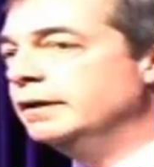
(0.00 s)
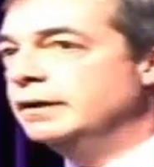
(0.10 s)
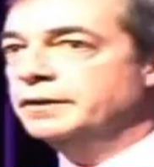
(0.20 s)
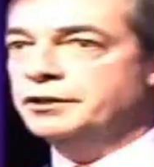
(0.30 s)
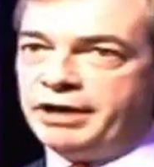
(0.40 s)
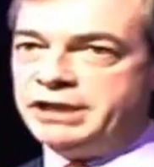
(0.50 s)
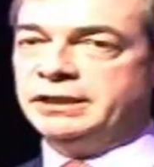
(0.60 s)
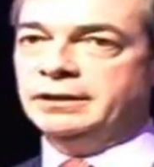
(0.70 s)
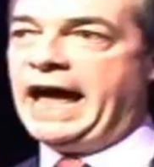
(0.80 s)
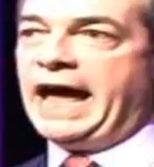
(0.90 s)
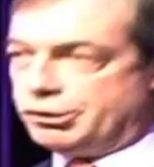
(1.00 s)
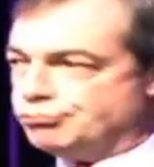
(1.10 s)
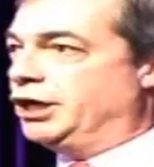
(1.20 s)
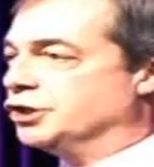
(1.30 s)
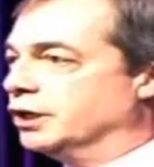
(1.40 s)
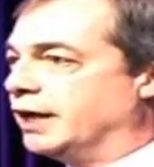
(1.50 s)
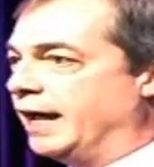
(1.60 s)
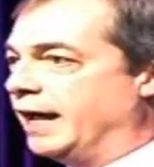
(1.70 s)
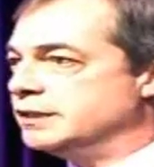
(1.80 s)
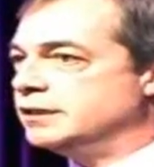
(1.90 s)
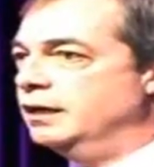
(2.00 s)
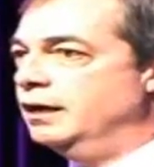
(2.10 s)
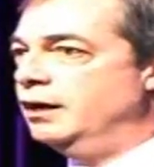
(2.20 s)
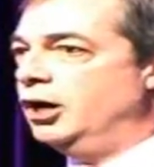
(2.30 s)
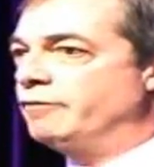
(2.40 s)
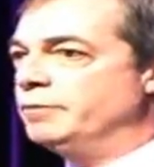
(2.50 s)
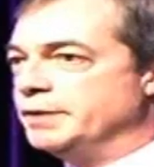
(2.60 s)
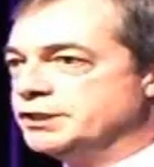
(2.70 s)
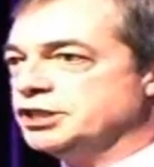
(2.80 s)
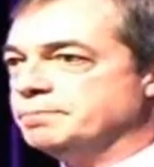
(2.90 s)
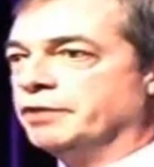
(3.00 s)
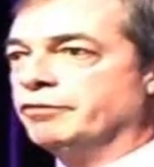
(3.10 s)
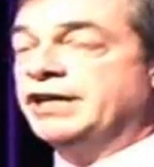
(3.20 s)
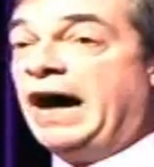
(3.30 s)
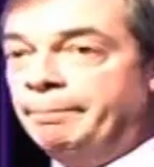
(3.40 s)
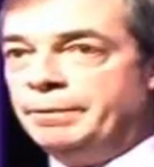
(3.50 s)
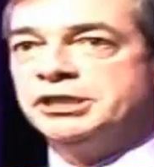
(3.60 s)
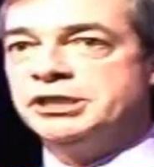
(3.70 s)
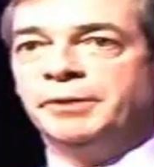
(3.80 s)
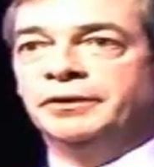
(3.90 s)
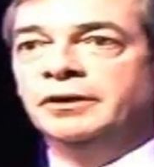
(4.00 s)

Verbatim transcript: the recent extradition case of a businessman, a retired businessman